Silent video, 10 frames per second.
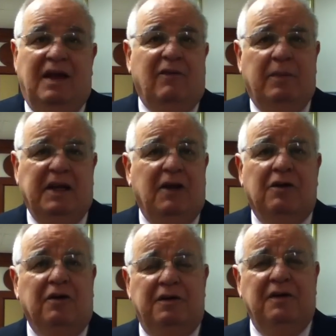everybody
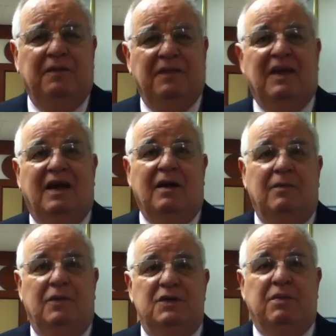heard
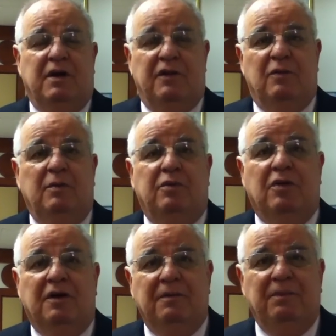um, was part of the
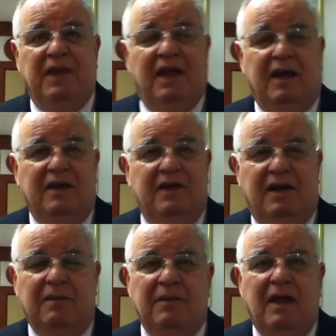report. And
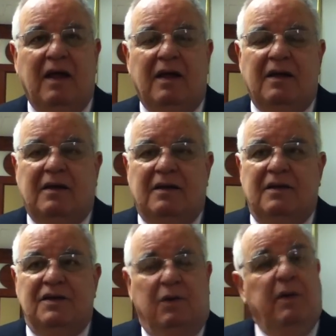uh,
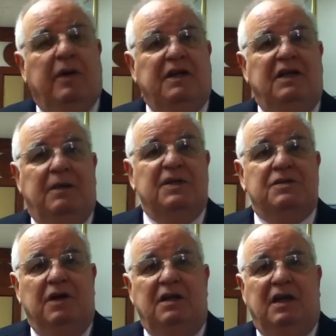so we wanted to
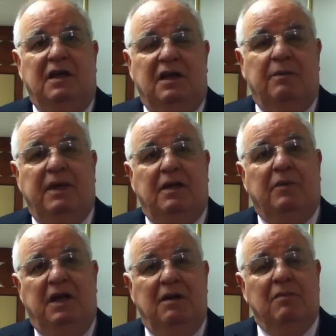demonstrate that
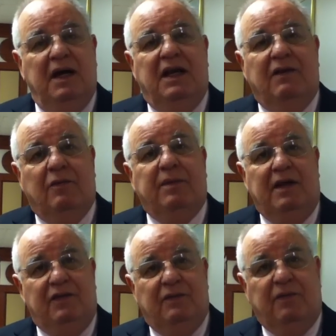independent reading might have a
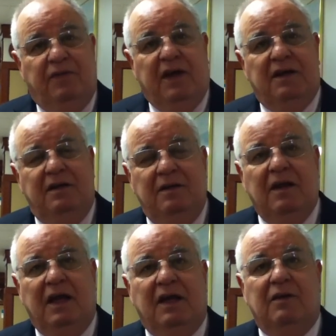positive effect.
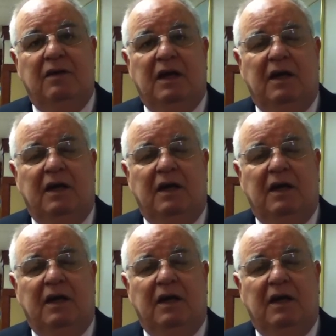And